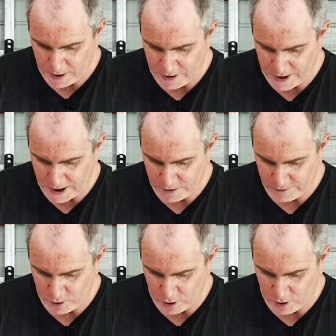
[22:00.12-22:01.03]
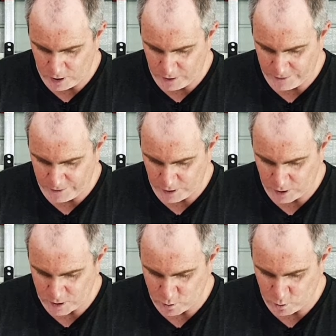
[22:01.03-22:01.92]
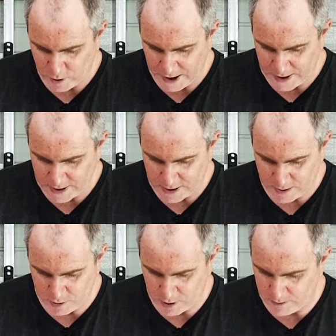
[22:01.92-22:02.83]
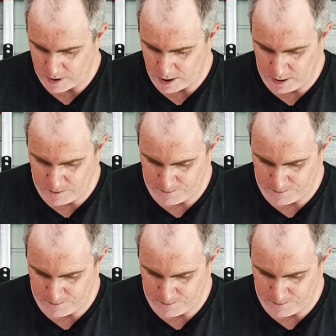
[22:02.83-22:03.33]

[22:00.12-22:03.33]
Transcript: that you've got your focus way down the bottom there.